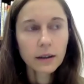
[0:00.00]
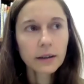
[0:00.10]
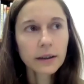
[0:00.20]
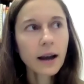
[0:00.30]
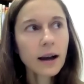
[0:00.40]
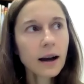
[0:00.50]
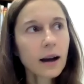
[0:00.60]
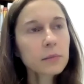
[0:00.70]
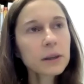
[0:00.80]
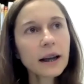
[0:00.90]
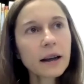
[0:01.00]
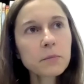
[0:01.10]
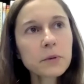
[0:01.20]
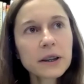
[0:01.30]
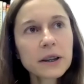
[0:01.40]
Yeah, I mean,
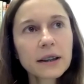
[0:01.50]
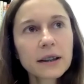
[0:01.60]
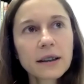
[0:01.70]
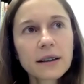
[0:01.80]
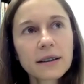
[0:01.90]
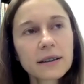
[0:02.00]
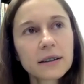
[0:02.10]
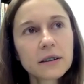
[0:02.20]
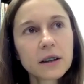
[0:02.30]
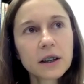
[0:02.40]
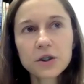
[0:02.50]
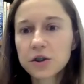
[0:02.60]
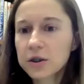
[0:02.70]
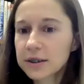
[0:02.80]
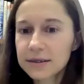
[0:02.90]
empathy is
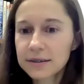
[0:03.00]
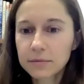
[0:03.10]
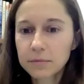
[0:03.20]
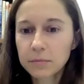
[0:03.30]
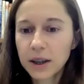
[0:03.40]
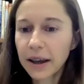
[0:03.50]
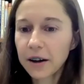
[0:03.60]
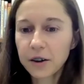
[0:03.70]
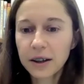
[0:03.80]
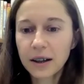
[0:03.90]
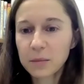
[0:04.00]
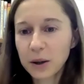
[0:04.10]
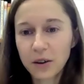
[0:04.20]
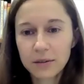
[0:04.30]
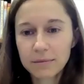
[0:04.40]
just caring
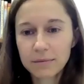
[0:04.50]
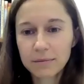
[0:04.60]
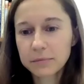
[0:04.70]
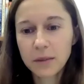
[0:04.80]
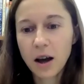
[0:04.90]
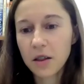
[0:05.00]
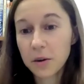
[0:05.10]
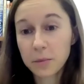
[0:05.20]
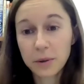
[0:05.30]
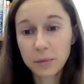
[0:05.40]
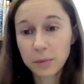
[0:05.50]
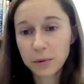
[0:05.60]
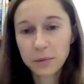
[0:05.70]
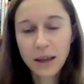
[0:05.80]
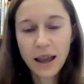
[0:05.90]
about other
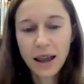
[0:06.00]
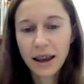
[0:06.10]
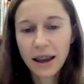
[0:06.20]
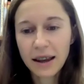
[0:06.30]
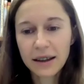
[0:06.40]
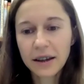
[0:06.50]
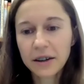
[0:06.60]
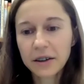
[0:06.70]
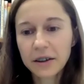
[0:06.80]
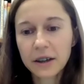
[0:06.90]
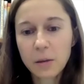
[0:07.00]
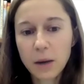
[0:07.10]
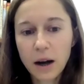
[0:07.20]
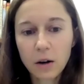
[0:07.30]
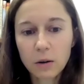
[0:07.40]
people and
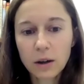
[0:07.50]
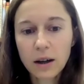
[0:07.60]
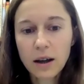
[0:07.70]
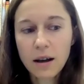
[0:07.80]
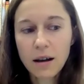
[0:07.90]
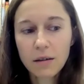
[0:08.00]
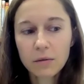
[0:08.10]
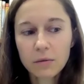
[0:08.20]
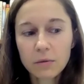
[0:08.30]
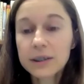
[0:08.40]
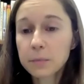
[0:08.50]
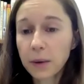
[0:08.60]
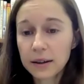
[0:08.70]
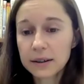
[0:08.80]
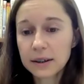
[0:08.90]
caring about
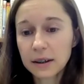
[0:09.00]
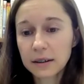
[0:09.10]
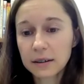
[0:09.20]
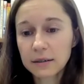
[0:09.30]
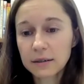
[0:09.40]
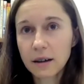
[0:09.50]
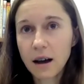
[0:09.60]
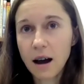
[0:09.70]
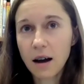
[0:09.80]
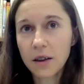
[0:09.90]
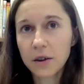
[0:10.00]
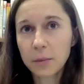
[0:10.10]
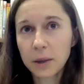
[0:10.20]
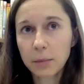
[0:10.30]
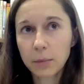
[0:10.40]
respecting
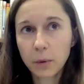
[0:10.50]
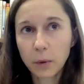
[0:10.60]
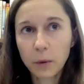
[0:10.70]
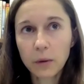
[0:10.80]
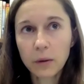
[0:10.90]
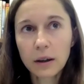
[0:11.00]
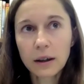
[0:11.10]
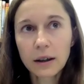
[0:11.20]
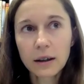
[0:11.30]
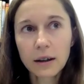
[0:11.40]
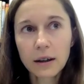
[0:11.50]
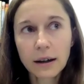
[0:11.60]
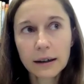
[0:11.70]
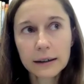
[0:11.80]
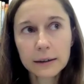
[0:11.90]
other people,
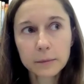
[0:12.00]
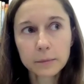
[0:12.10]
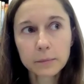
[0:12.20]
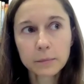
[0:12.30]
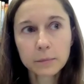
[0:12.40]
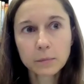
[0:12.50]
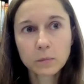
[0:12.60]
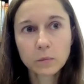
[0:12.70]
in